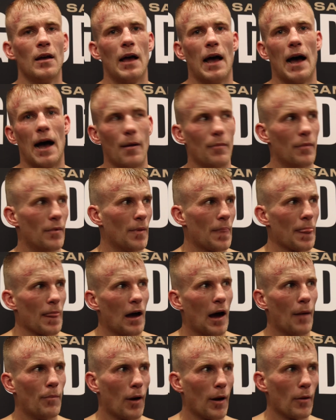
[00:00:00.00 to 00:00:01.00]

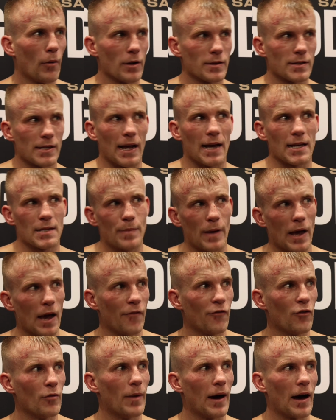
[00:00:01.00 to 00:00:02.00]
I probably wasn't as
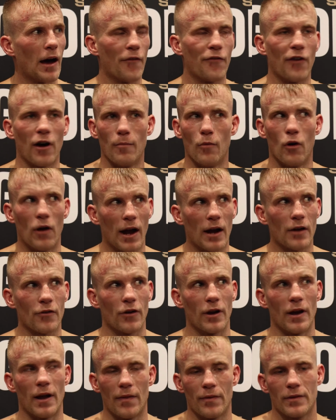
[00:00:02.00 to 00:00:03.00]
powerful, but I felt more
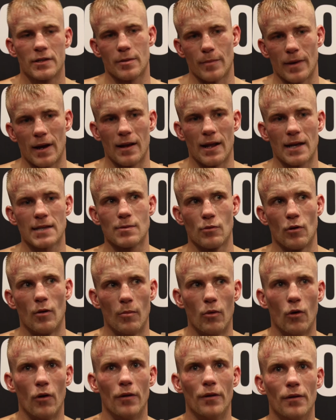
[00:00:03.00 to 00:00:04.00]
accurate, and to me, that's more
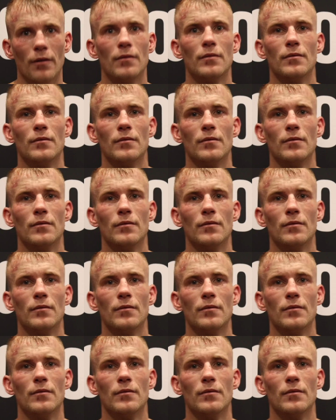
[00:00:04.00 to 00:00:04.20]
important.